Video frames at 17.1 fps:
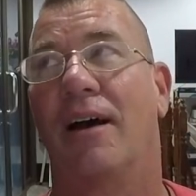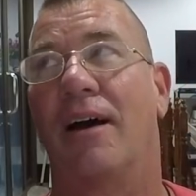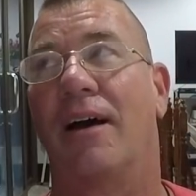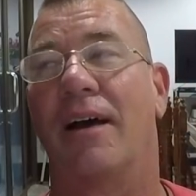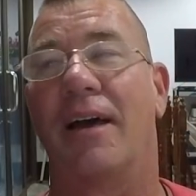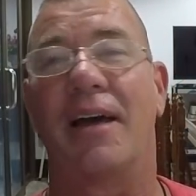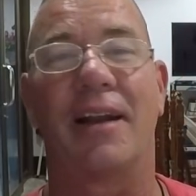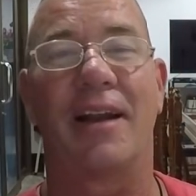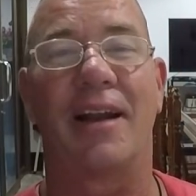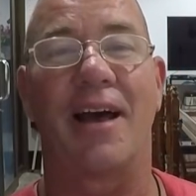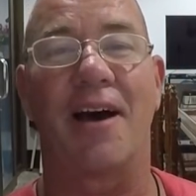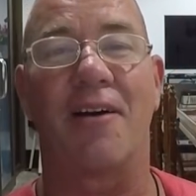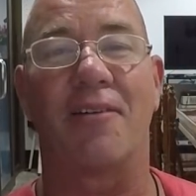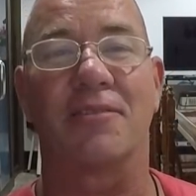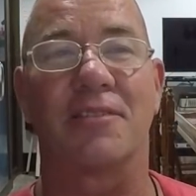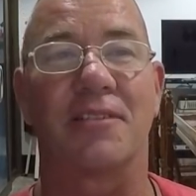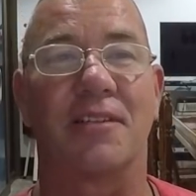in and
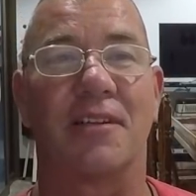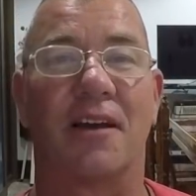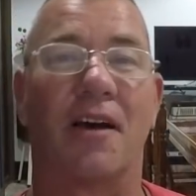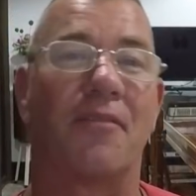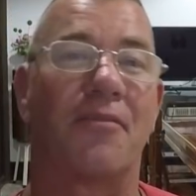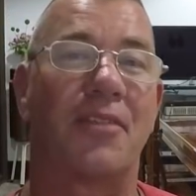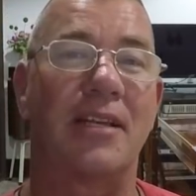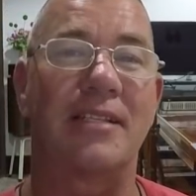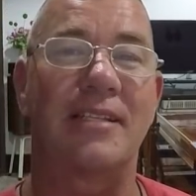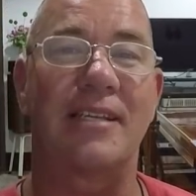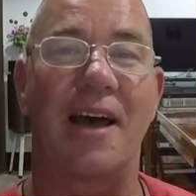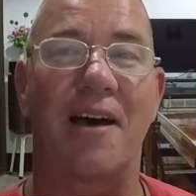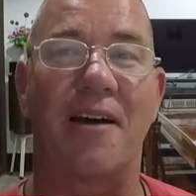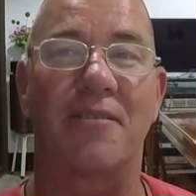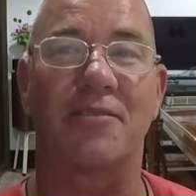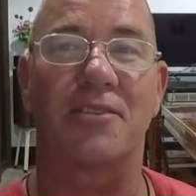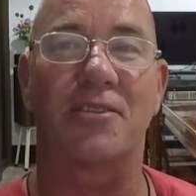out of the
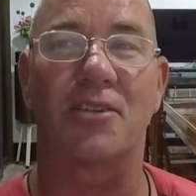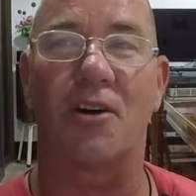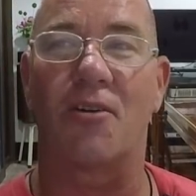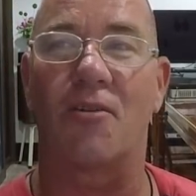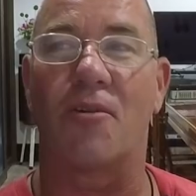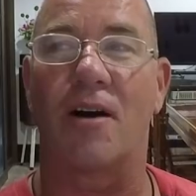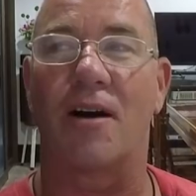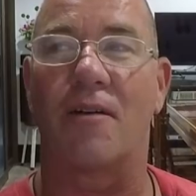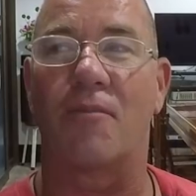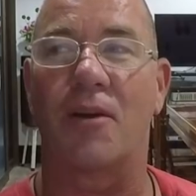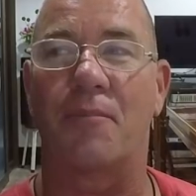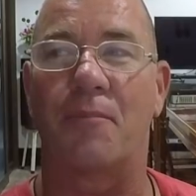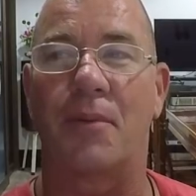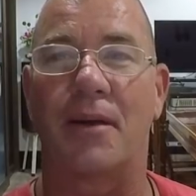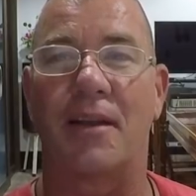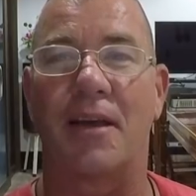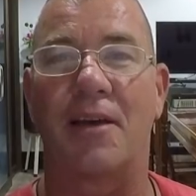town, so
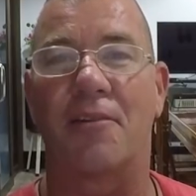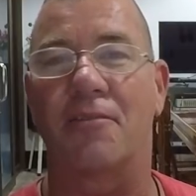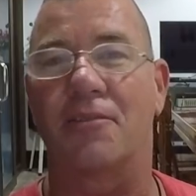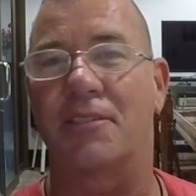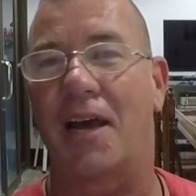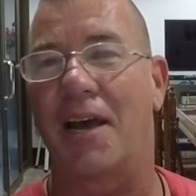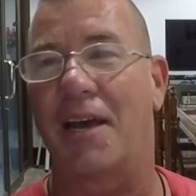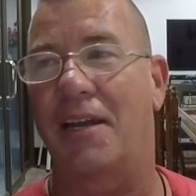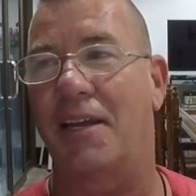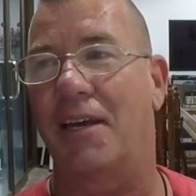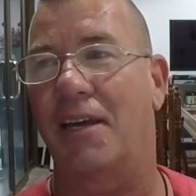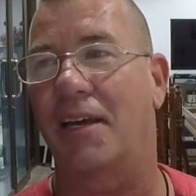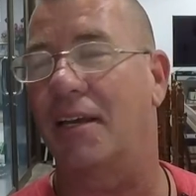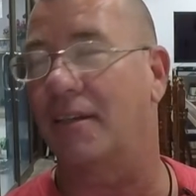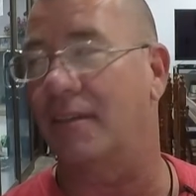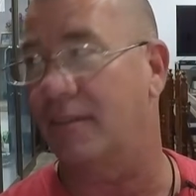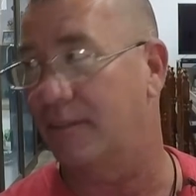we've been
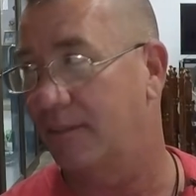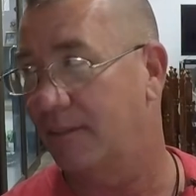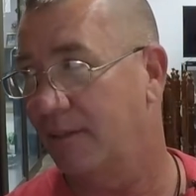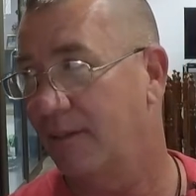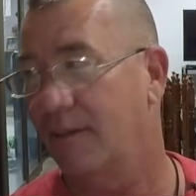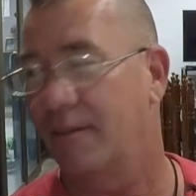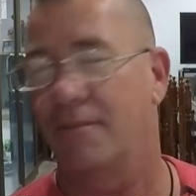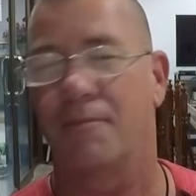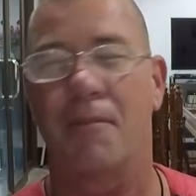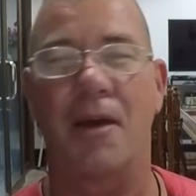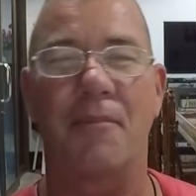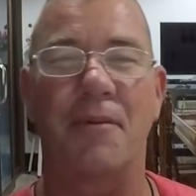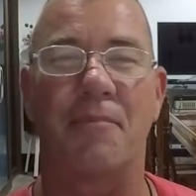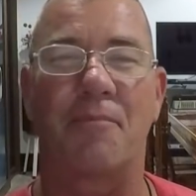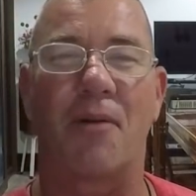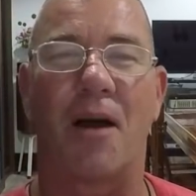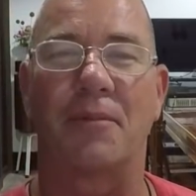entertaining and
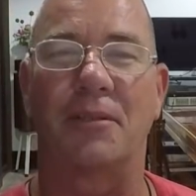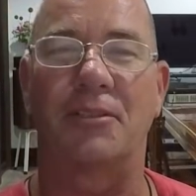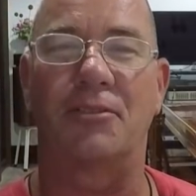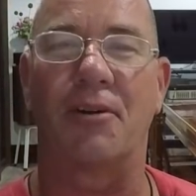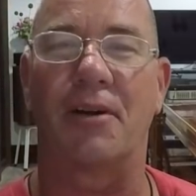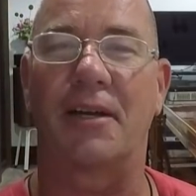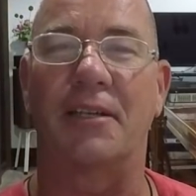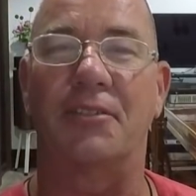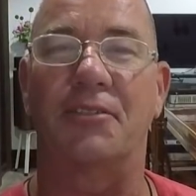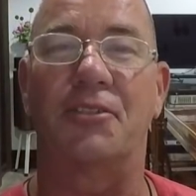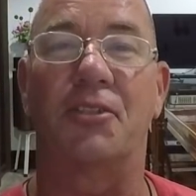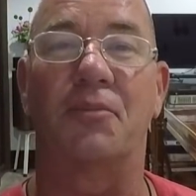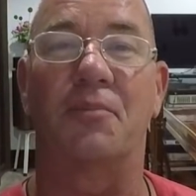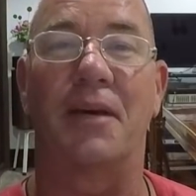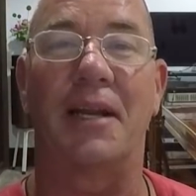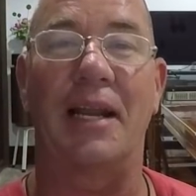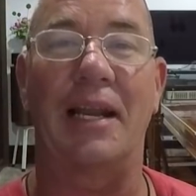probably drinking
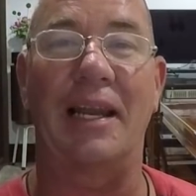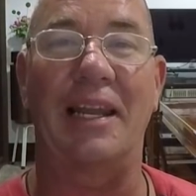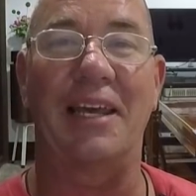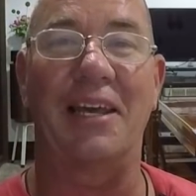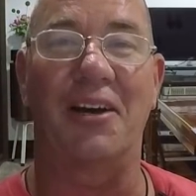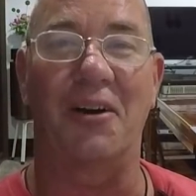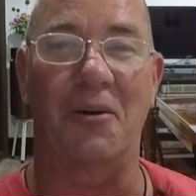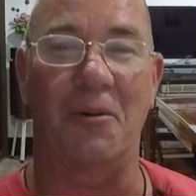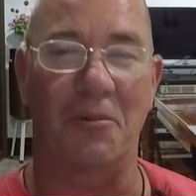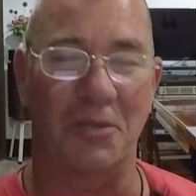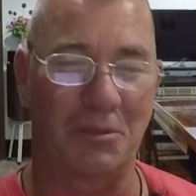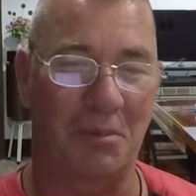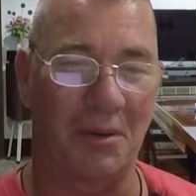too many Leos.